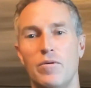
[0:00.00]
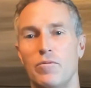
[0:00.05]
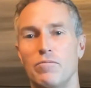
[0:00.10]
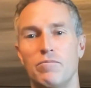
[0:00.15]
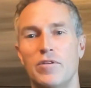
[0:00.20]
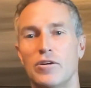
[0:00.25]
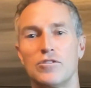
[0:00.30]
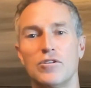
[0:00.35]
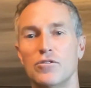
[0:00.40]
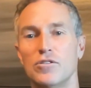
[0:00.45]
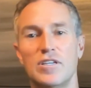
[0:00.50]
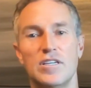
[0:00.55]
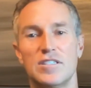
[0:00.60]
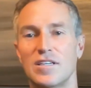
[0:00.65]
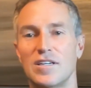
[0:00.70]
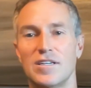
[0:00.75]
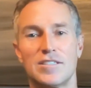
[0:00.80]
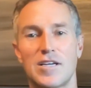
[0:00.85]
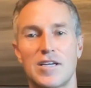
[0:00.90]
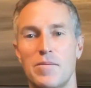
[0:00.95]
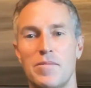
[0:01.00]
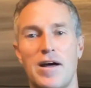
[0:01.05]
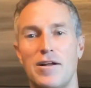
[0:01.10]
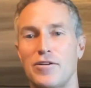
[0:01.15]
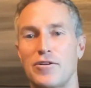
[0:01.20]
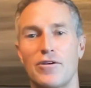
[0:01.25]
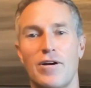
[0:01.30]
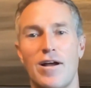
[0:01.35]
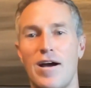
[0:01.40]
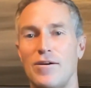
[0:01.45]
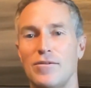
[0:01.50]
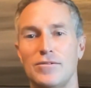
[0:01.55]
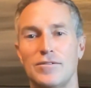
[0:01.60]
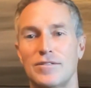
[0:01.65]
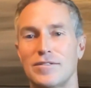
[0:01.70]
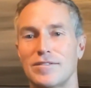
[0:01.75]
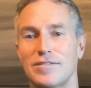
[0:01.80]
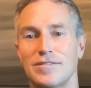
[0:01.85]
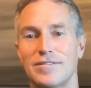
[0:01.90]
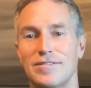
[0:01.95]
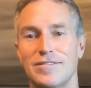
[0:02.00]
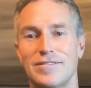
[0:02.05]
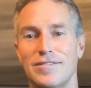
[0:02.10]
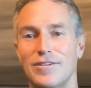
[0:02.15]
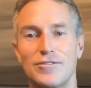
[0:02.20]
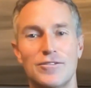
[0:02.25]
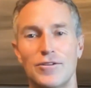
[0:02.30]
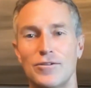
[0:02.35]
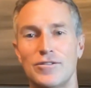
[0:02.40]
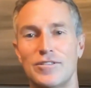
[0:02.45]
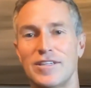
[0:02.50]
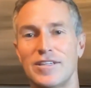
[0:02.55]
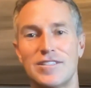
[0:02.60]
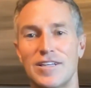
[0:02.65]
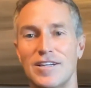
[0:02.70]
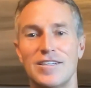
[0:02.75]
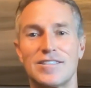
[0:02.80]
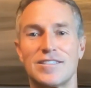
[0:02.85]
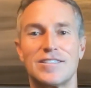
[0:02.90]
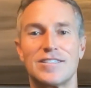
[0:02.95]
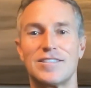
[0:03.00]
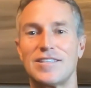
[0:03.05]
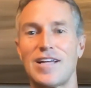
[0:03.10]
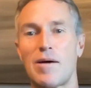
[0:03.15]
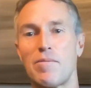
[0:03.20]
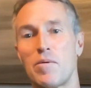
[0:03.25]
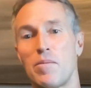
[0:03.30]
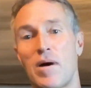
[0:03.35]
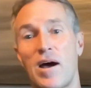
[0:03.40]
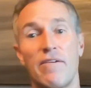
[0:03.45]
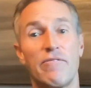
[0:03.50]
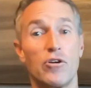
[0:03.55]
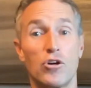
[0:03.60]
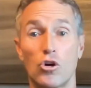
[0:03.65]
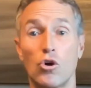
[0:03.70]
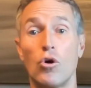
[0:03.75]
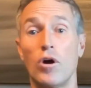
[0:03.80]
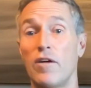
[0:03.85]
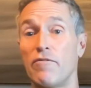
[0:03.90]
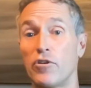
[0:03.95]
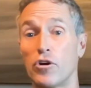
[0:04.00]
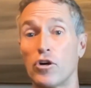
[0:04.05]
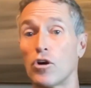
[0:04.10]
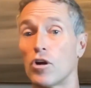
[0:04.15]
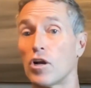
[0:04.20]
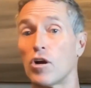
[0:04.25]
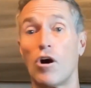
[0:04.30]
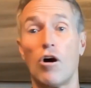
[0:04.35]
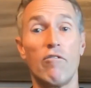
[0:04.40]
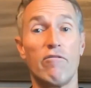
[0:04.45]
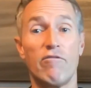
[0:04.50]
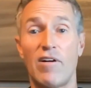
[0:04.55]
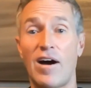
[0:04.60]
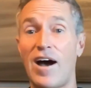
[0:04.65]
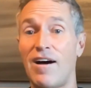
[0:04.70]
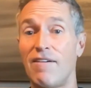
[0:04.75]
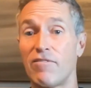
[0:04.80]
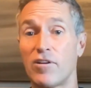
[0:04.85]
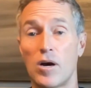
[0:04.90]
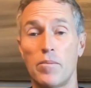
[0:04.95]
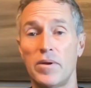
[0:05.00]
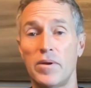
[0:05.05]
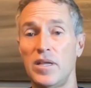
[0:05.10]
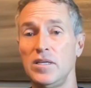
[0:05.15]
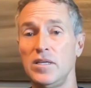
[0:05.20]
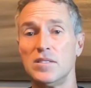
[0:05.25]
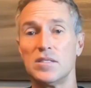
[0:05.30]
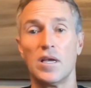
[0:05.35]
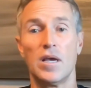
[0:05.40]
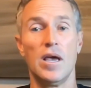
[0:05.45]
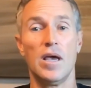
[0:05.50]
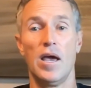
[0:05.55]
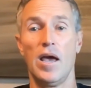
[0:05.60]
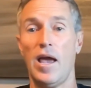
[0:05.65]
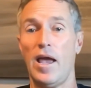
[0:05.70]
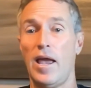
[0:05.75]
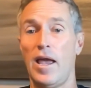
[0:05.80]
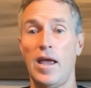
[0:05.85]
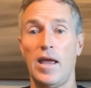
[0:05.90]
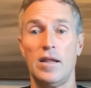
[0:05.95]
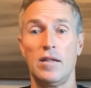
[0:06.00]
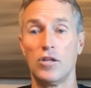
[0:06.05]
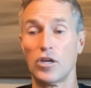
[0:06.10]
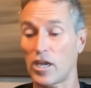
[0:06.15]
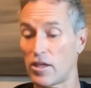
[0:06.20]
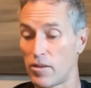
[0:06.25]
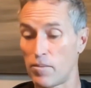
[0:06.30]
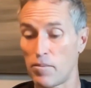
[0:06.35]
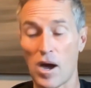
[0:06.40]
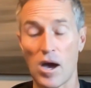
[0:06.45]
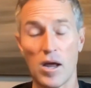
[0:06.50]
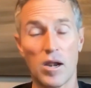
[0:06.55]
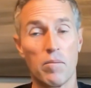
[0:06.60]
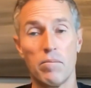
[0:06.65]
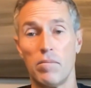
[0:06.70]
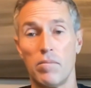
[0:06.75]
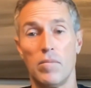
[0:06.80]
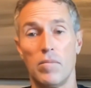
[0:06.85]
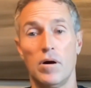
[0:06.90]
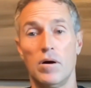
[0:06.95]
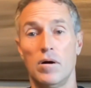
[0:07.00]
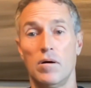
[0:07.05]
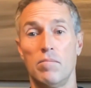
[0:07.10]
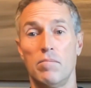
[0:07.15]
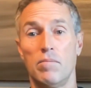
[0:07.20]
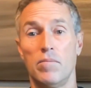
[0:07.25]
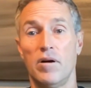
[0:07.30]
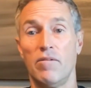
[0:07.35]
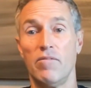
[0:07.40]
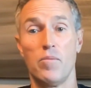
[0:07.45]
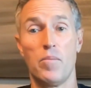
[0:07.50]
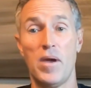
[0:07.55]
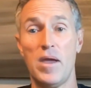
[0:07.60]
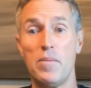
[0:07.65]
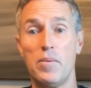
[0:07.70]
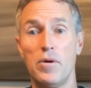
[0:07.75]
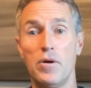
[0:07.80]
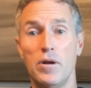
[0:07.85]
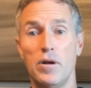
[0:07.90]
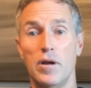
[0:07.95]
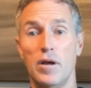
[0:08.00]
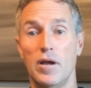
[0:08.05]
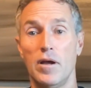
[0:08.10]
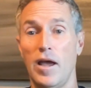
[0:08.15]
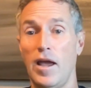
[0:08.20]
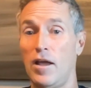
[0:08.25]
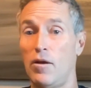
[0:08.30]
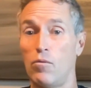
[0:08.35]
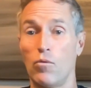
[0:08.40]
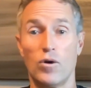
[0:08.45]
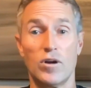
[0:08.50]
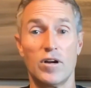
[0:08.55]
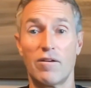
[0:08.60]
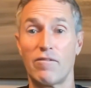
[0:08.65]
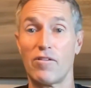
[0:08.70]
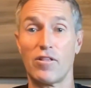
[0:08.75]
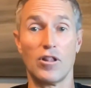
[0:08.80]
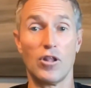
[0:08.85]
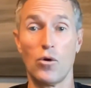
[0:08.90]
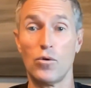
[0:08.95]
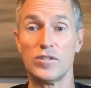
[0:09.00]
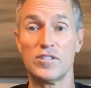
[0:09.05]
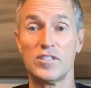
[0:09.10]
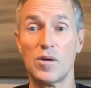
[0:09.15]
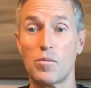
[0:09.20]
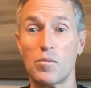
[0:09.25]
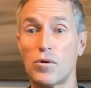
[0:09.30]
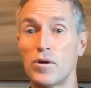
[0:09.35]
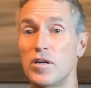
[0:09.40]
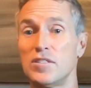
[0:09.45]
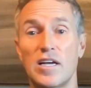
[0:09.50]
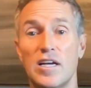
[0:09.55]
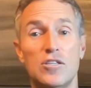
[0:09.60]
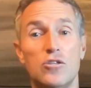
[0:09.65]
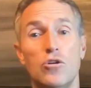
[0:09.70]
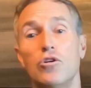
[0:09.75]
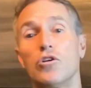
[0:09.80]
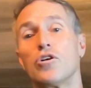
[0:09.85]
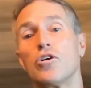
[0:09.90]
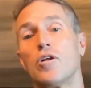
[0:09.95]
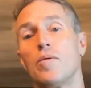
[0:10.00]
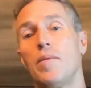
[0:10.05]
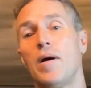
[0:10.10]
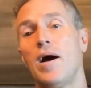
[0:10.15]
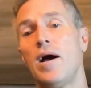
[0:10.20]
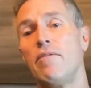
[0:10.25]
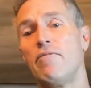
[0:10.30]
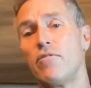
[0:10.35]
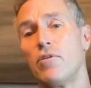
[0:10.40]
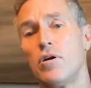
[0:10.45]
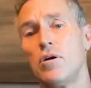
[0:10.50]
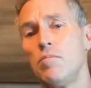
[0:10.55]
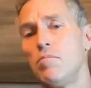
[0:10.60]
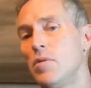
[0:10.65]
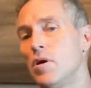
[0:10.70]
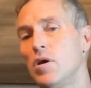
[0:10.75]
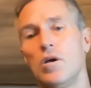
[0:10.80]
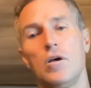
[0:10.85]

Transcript: there's no sense in us coming out to your house. There's no sense in us stopping by. If you're going to call 5 companies and look at the bottom of the paper, and whatever the lowest number is, that's who you're going to buy from.